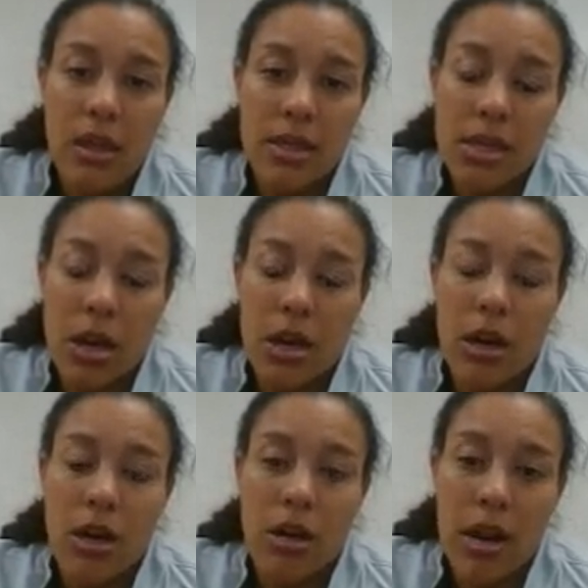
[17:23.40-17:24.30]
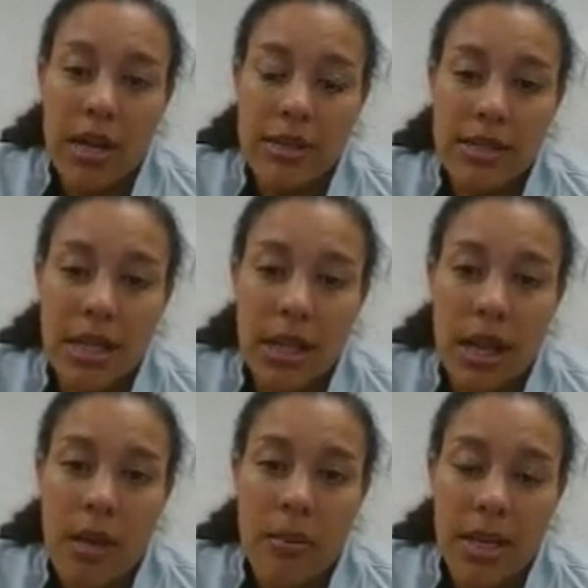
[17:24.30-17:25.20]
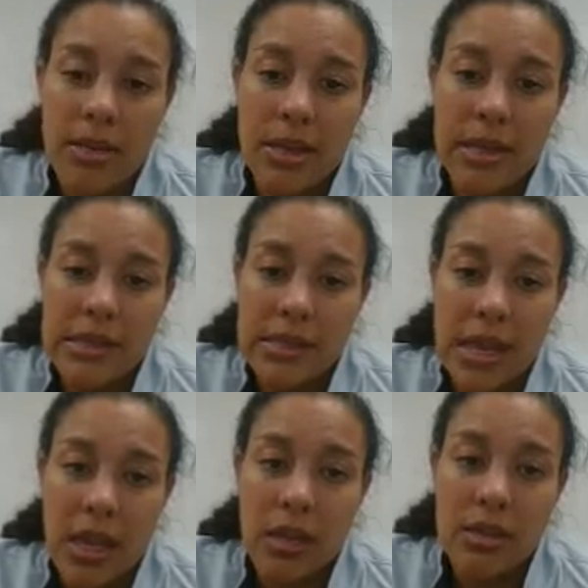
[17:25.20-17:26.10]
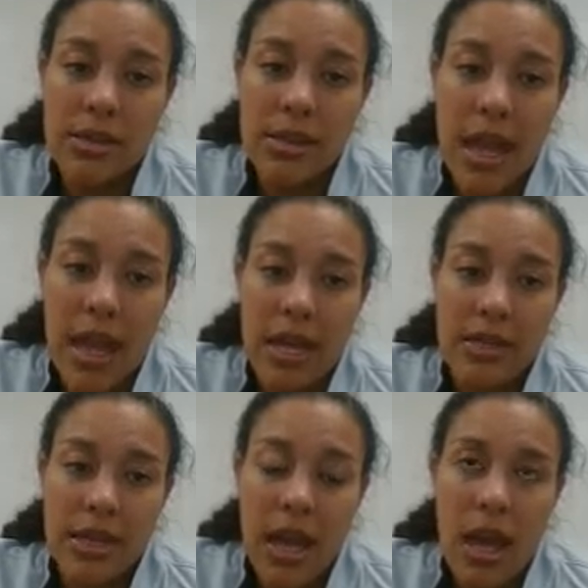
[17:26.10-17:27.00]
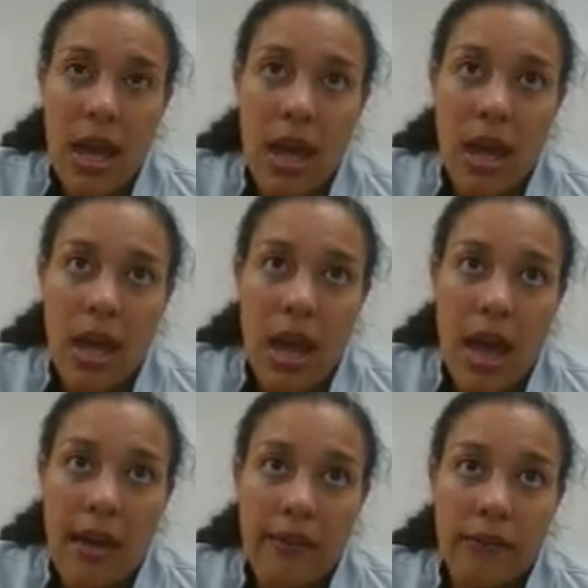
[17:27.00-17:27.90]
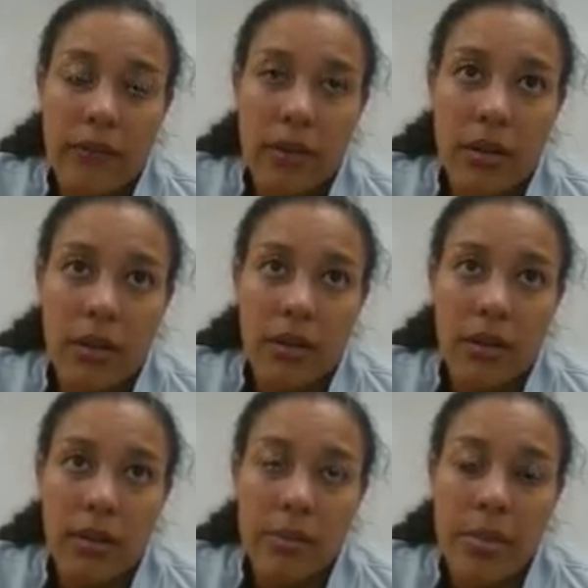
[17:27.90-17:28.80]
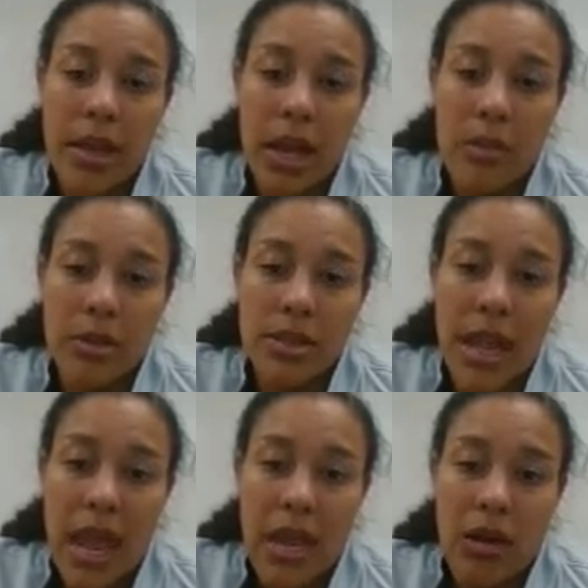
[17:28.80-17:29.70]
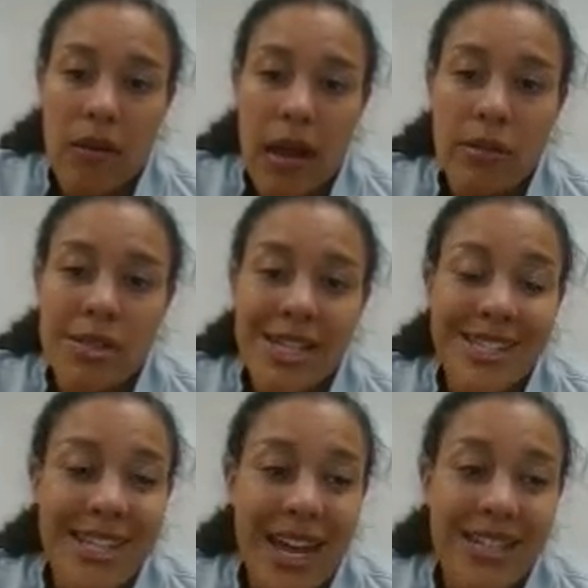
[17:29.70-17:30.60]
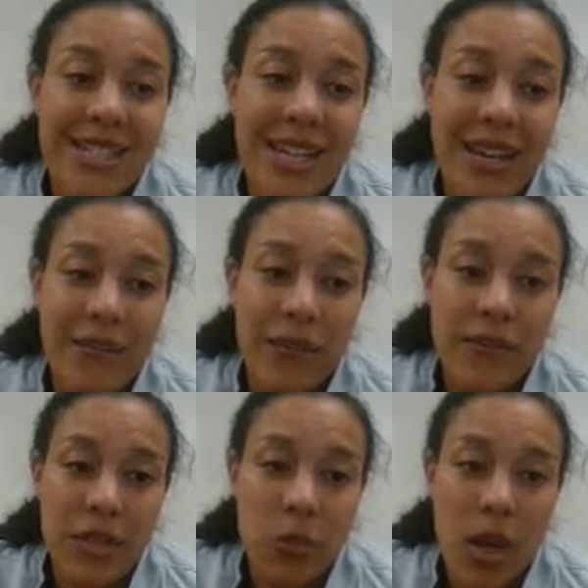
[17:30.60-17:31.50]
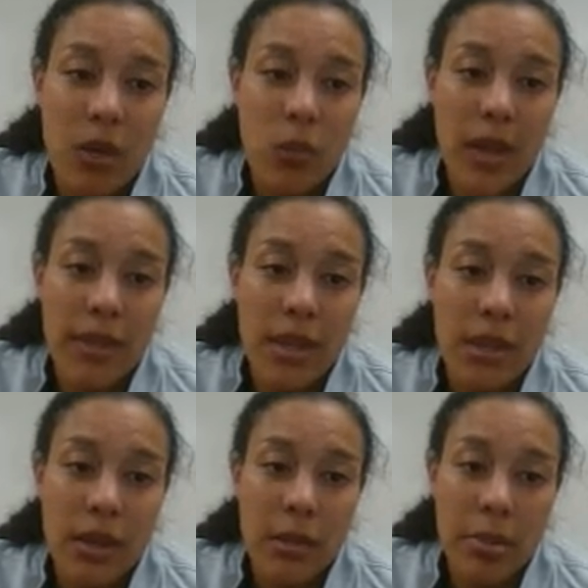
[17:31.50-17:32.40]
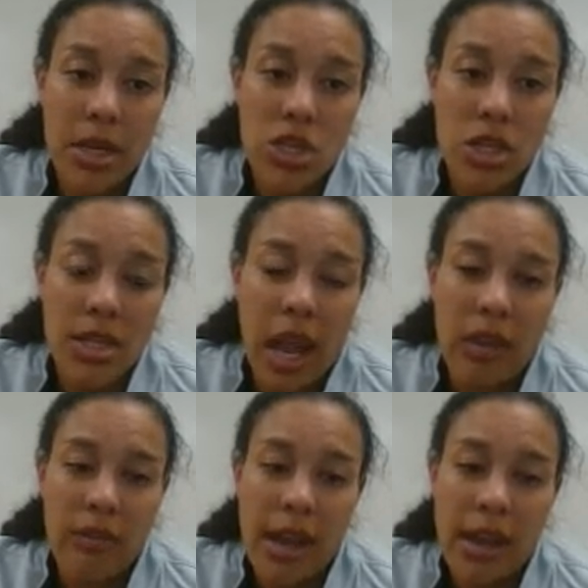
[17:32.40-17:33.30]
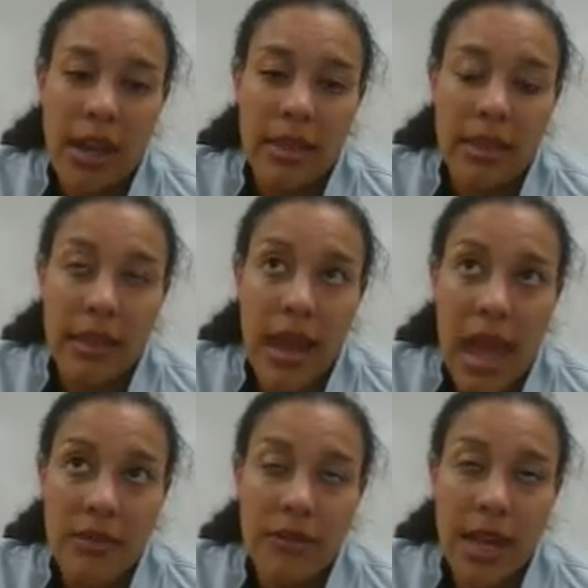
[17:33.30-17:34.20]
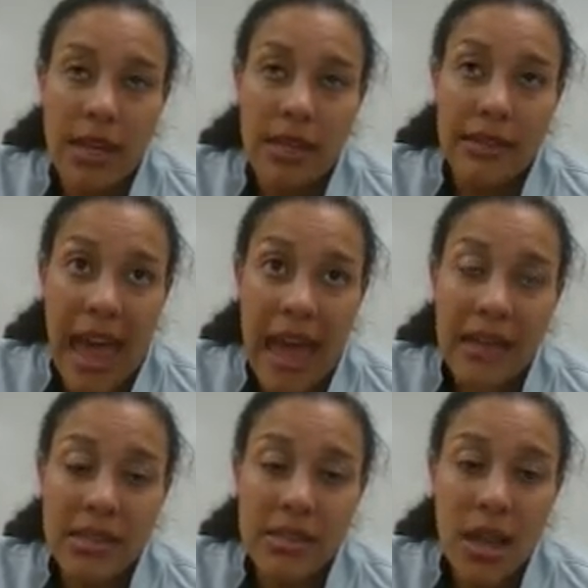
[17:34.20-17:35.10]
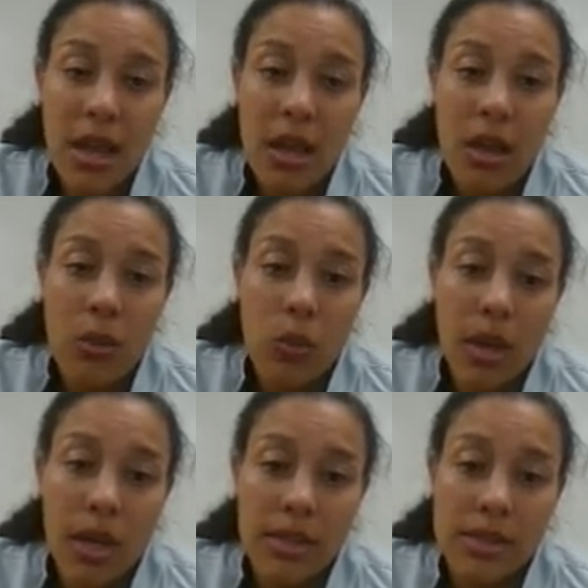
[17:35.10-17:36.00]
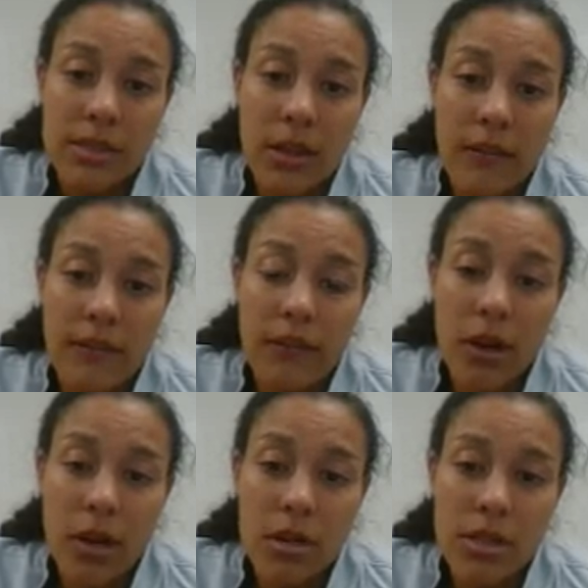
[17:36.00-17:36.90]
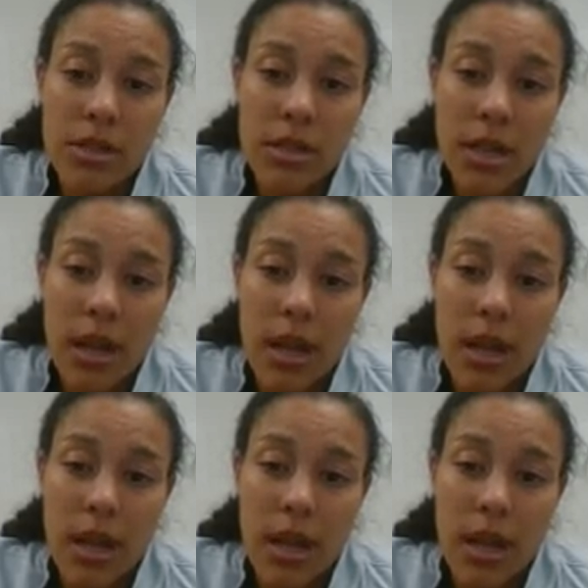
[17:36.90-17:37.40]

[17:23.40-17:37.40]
these are crazy, amazing cells that have been able to hang around since 1951 when the patient Henrietta Lacks was first